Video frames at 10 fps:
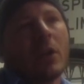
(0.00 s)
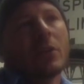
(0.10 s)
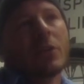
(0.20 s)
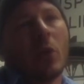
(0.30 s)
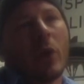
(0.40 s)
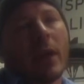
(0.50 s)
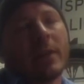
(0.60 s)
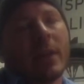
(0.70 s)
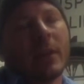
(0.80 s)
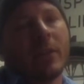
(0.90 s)
So what I
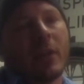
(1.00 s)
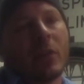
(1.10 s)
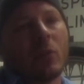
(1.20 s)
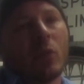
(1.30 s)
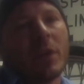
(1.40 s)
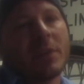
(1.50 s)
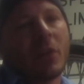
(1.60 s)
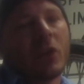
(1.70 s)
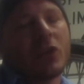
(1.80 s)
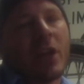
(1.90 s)
did is did some
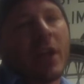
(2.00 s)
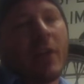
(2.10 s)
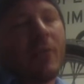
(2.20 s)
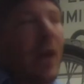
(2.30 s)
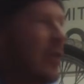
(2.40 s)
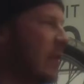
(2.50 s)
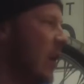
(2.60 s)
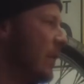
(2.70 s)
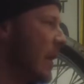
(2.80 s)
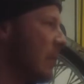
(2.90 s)
research and I found
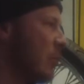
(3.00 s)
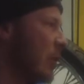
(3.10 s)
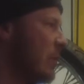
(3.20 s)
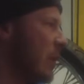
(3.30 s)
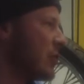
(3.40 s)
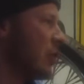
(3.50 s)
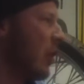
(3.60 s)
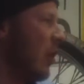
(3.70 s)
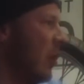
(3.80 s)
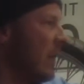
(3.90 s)
out that pretty much
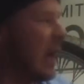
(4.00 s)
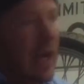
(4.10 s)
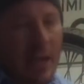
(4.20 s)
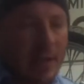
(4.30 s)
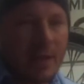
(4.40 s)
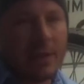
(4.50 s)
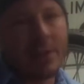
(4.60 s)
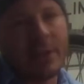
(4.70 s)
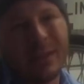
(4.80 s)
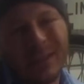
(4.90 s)
all the Hondas
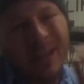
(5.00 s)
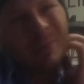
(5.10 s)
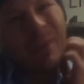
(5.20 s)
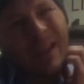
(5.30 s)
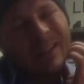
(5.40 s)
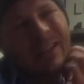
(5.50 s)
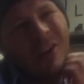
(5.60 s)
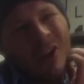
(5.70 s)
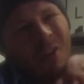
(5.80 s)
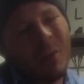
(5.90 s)
and like mainly
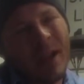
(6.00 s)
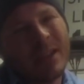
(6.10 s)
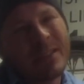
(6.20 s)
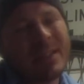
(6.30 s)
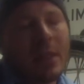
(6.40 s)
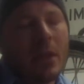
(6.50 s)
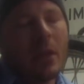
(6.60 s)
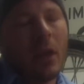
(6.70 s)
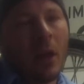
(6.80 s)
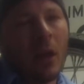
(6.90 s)
all the bikes
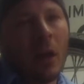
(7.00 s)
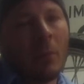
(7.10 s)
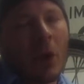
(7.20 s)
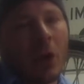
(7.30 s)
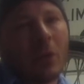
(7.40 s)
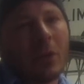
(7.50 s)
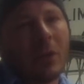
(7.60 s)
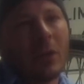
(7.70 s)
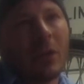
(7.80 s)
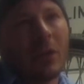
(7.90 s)
are
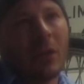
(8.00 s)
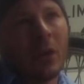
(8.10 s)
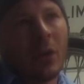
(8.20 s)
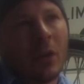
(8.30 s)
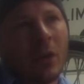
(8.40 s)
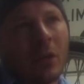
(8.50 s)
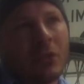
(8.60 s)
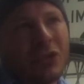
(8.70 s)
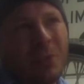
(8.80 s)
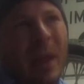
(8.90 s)

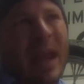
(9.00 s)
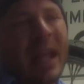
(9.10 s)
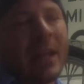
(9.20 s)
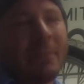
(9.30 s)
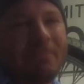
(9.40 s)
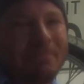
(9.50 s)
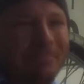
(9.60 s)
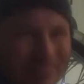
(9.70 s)
Japan,